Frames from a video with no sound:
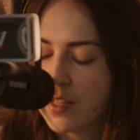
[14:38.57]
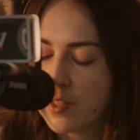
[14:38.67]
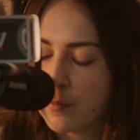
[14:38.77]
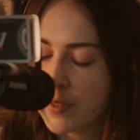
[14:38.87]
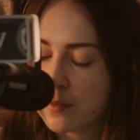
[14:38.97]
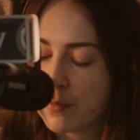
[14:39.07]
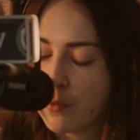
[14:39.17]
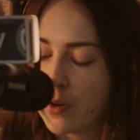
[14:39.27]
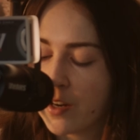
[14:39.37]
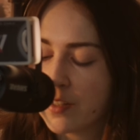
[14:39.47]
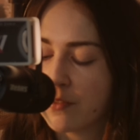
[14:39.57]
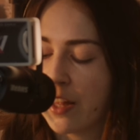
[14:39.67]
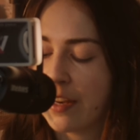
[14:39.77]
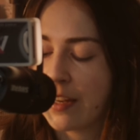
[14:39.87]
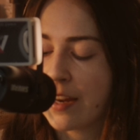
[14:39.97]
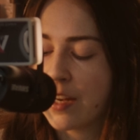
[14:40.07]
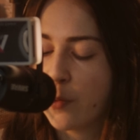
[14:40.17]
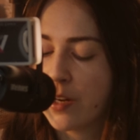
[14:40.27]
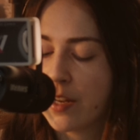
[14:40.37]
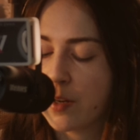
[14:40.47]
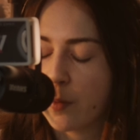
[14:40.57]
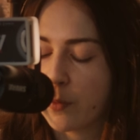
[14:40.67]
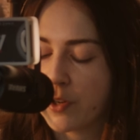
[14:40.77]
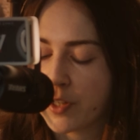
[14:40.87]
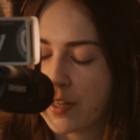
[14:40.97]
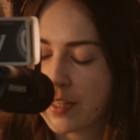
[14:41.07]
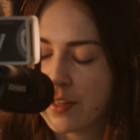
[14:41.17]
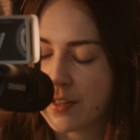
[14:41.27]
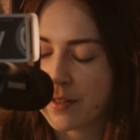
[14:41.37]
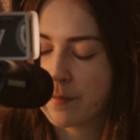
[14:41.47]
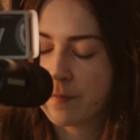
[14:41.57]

You must beware of letting anyone in when we are not here."